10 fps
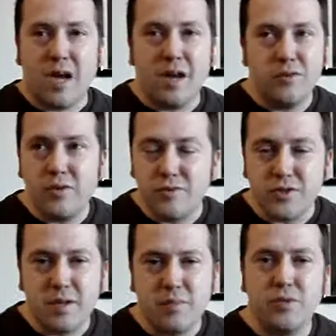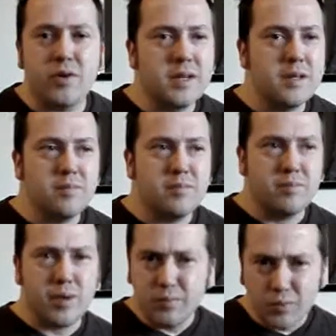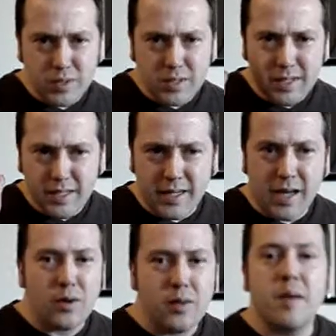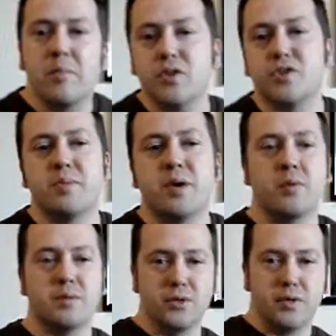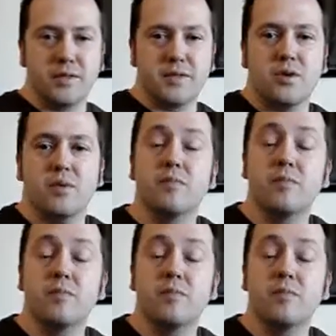don't know, just never thought anybody would really care that much about what I'm doing, so